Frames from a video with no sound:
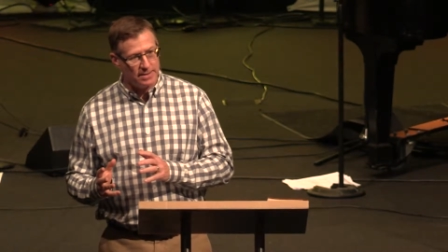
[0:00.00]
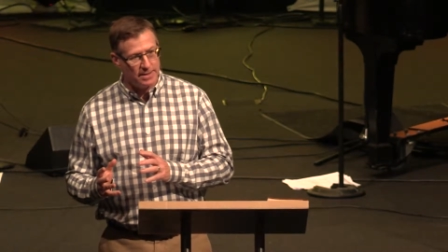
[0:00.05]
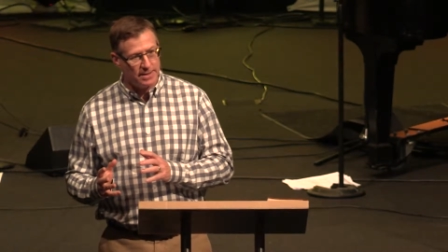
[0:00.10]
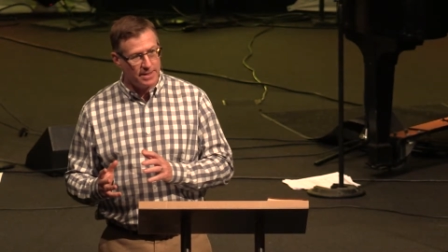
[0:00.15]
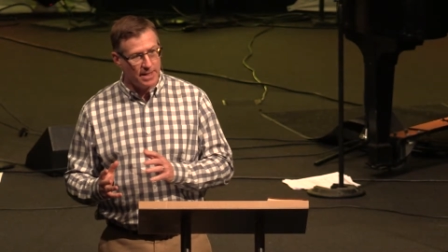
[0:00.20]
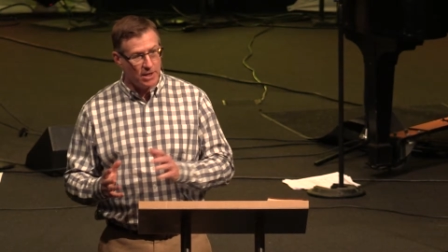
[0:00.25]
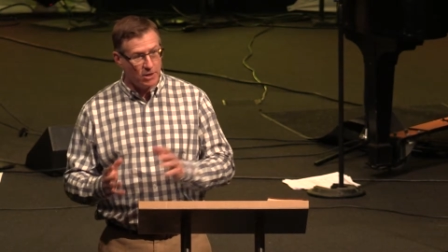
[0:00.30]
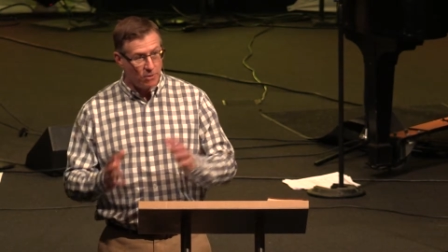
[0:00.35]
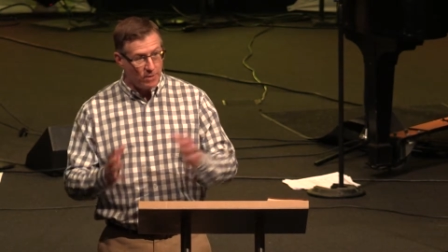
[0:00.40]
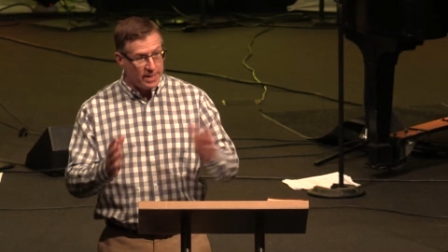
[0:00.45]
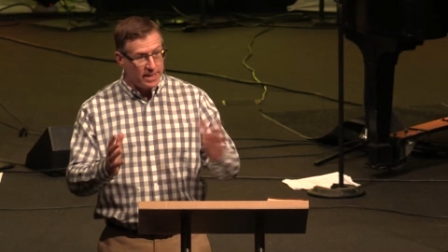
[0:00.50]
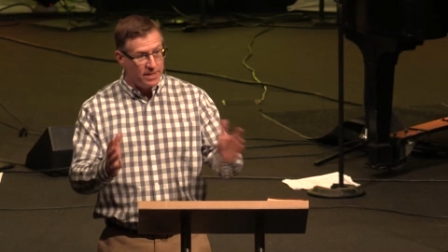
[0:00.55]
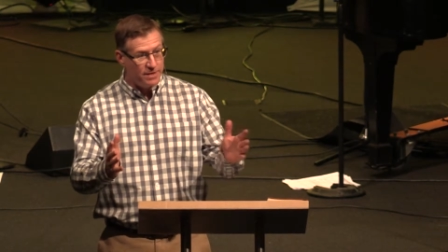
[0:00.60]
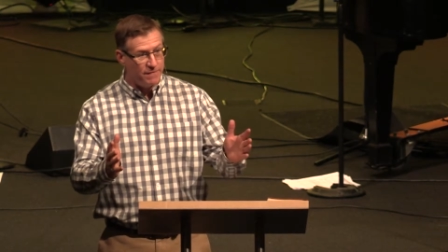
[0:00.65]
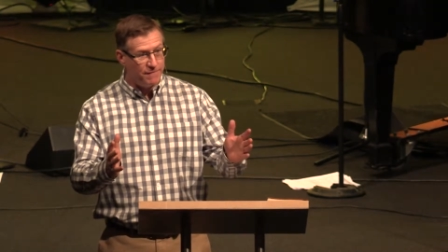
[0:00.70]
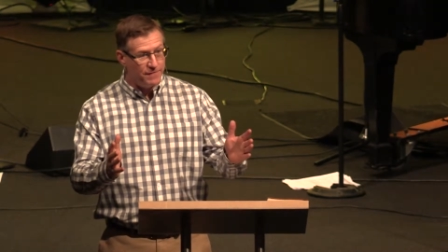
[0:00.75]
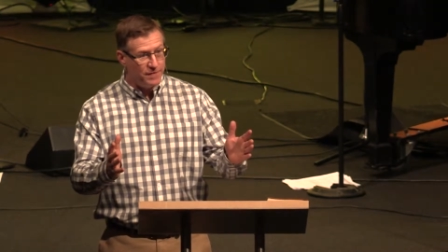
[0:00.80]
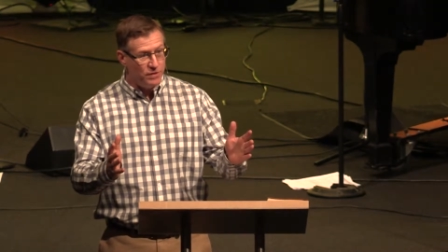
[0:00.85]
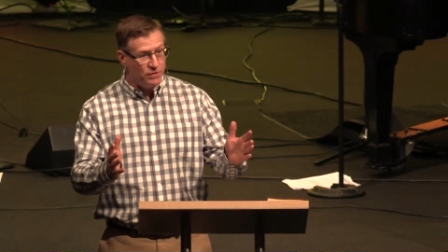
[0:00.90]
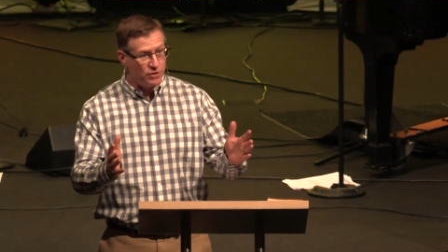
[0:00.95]
not only in the
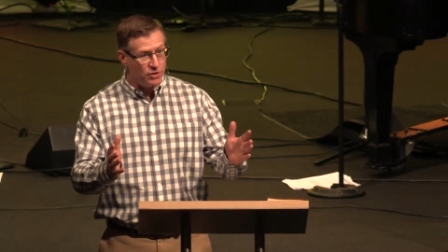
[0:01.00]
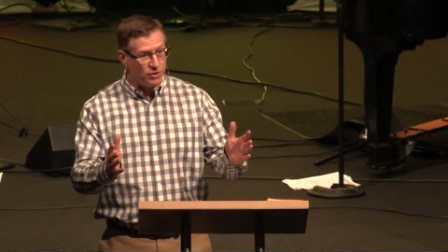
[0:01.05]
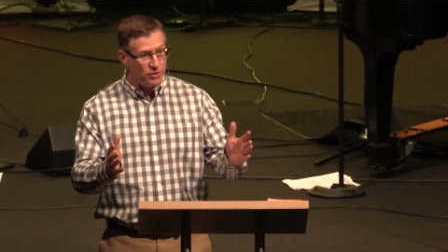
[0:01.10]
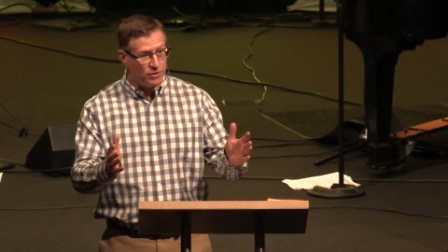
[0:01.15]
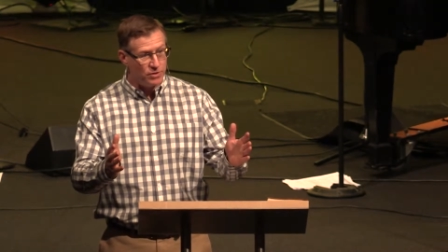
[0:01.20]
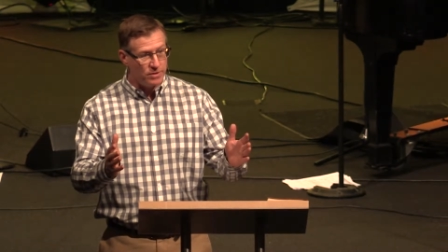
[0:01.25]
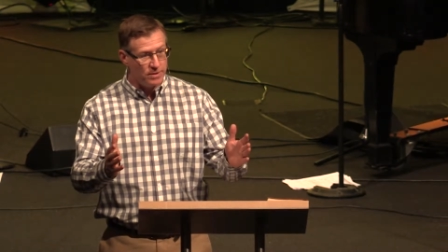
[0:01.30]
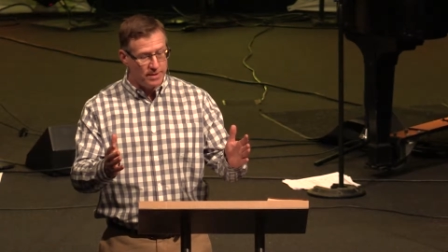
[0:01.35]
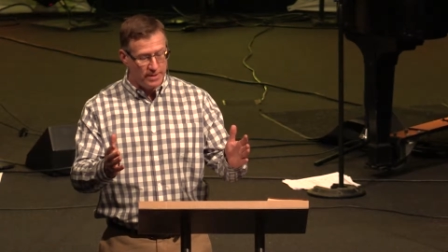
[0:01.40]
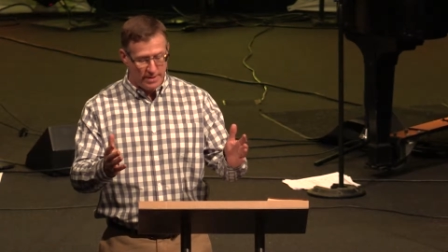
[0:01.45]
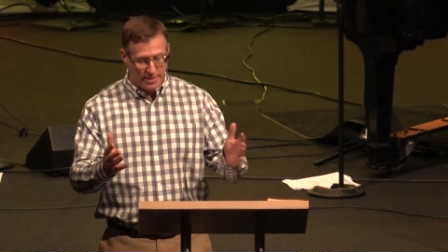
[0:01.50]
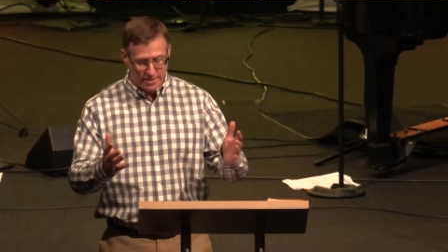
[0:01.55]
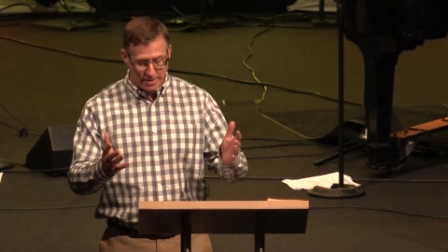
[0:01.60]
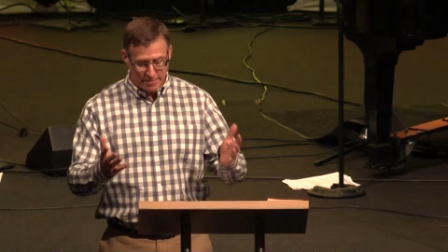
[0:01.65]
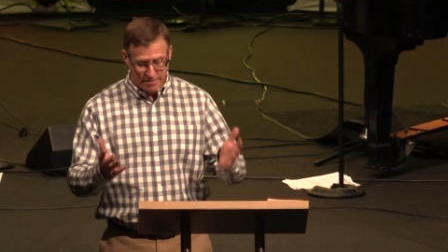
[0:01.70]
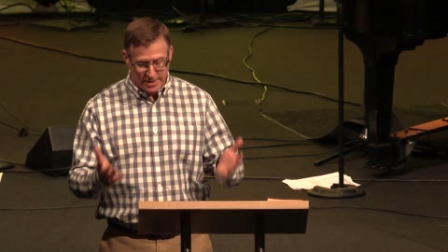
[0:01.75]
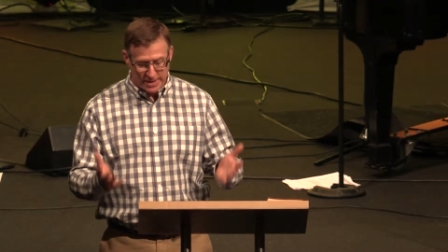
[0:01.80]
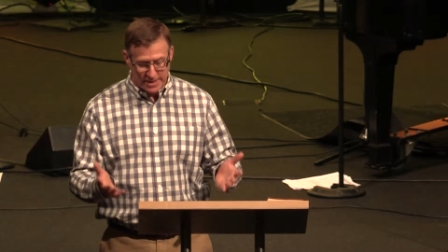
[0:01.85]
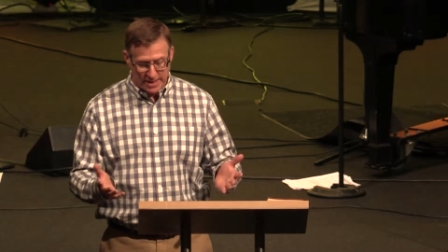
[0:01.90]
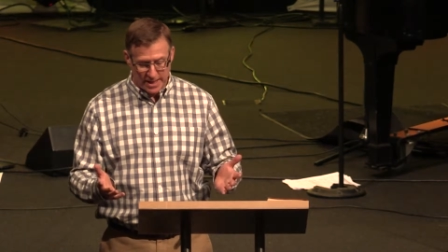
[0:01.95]
future,
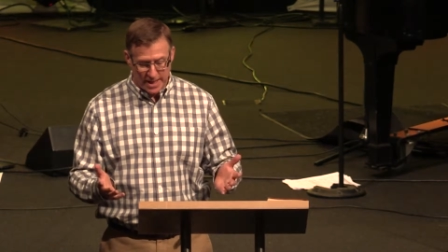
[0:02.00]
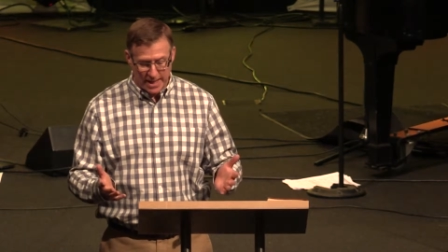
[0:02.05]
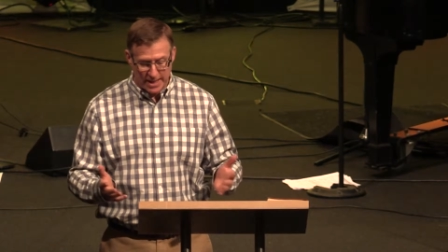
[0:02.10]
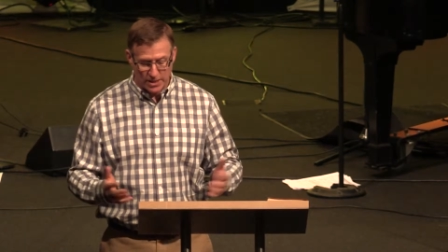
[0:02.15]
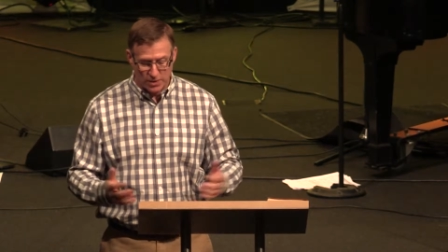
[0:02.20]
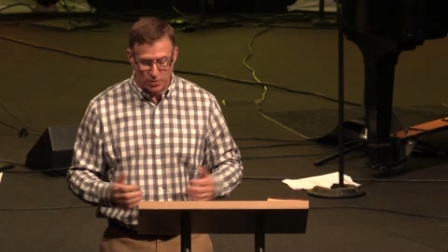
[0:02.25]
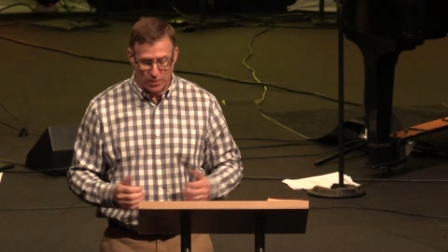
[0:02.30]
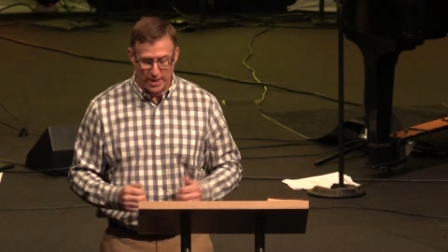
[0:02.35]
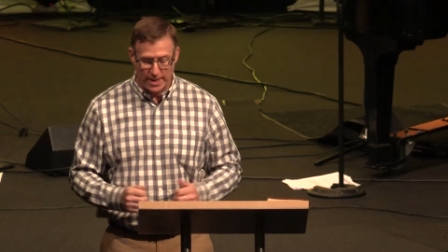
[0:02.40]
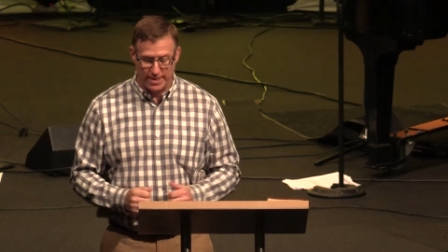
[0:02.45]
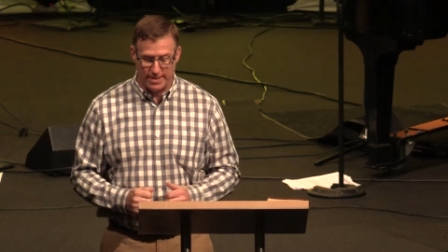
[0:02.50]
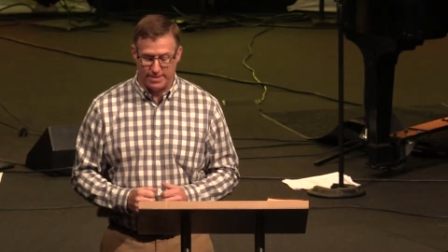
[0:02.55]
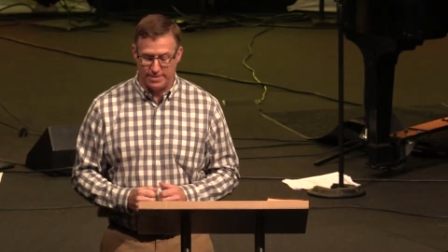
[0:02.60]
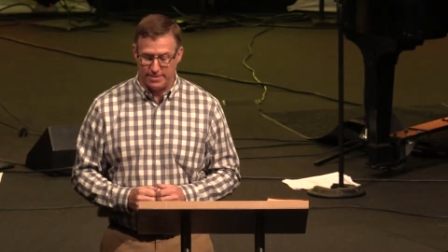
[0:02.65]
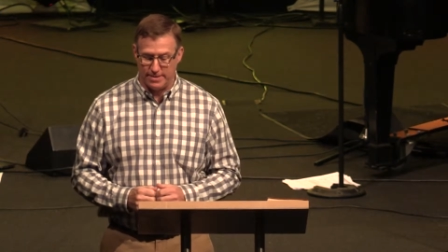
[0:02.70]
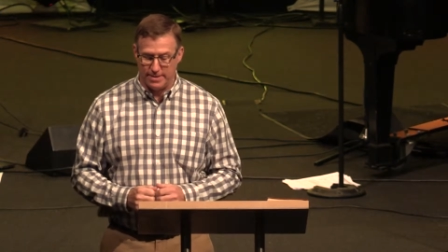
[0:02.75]
but today as well